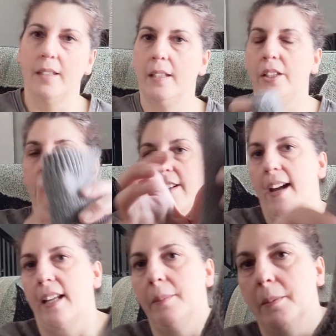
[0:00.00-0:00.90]
you're
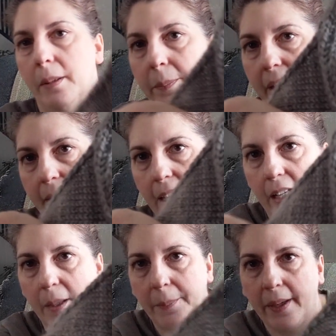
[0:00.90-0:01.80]
not going to be able to pick that
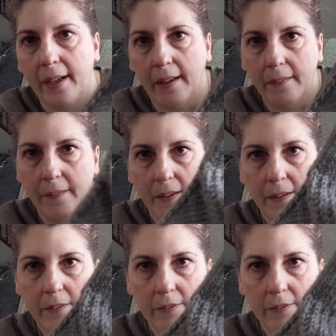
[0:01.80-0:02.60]
up on the